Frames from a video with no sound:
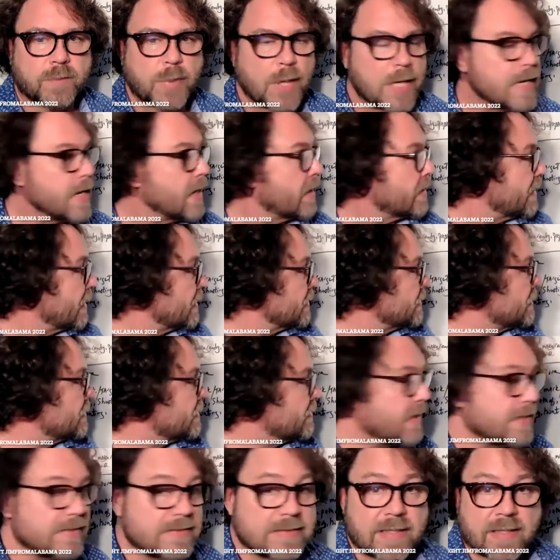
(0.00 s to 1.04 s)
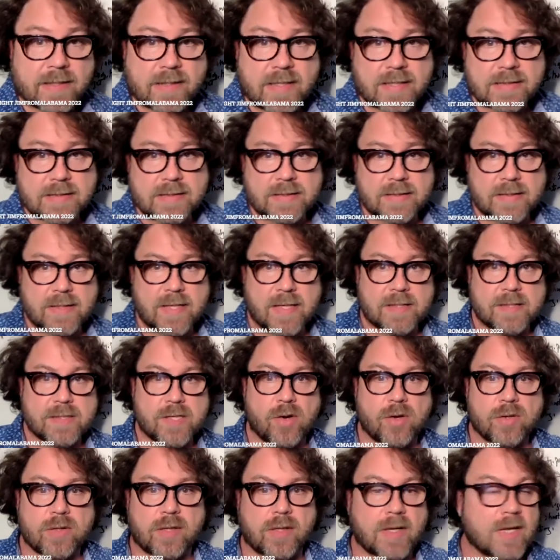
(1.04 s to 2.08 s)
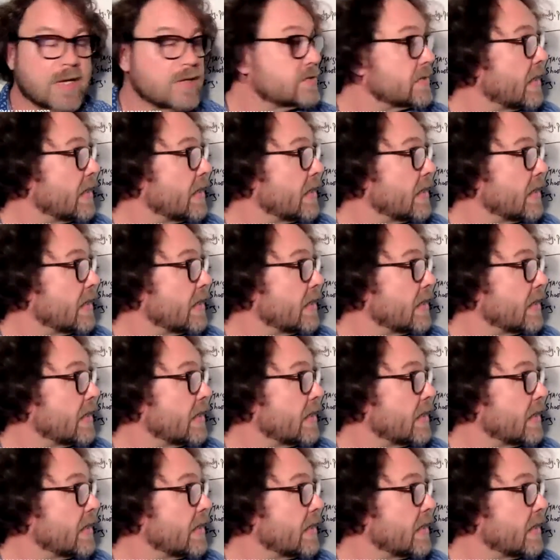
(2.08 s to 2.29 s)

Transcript: yeah, that's it. That's all the letters.